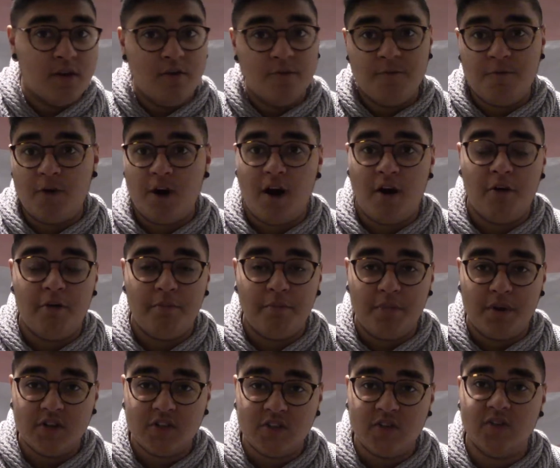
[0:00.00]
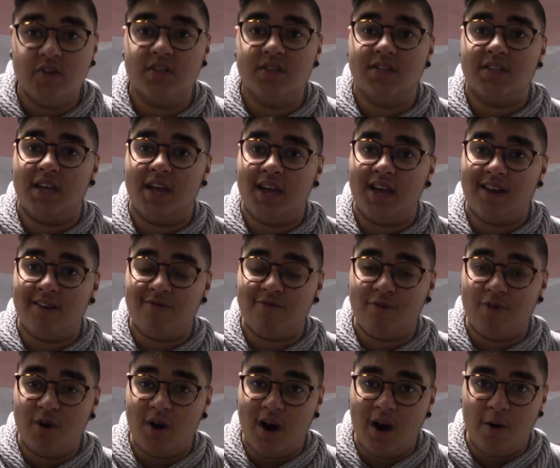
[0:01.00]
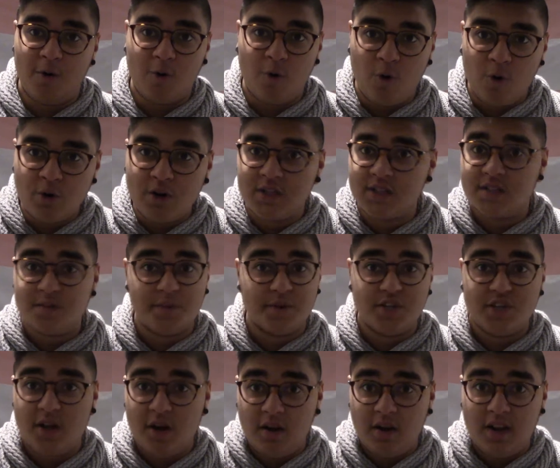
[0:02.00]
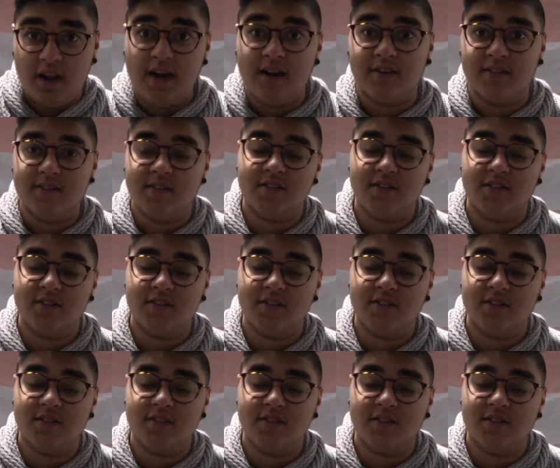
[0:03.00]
for our muscles and for our organs, especially our lungs.